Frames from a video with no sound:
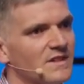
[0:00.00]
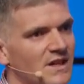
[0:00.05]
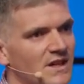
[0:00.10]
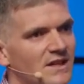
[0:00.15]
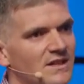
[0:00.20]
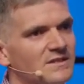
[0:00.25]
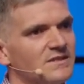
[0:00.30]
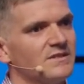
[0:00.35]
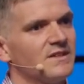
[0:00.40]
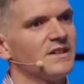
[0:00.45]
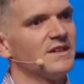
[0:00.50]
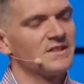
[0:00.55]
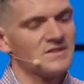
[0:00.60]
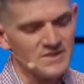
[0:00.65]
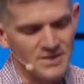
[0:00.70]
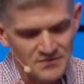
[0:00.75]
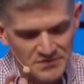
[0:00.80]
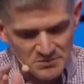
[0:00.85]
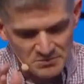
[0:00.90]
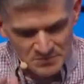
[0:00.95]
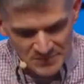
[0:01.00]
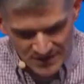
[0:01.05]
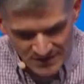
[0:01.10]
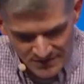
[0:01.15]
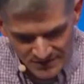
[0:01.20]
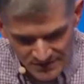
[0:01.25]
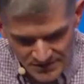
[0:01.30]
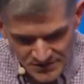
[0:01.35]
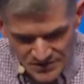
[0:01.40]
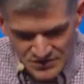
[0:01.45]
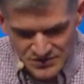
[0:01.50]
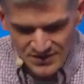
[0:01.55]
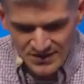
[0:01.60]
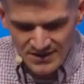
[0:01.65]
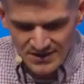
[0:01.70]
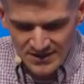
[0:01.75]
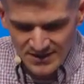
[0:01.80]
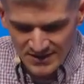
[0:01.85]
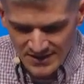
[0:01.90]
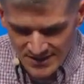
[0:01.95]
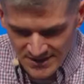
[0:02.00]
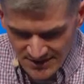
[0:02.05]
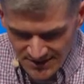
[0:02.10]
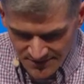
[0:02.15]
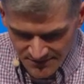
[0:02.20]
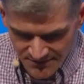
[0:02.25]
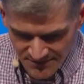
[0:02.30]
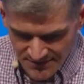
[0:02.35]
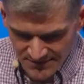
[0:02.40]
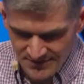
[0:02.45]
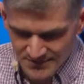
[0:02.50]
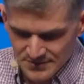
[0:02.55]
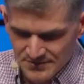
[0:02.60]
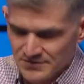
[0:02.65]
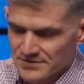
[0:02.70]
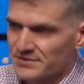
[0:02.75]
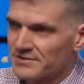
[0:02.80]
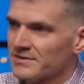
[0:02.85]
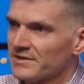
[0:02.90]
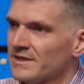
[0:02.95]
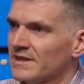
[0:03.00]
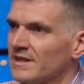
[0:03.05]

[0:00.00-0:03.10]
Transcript: context of the marriage covenant.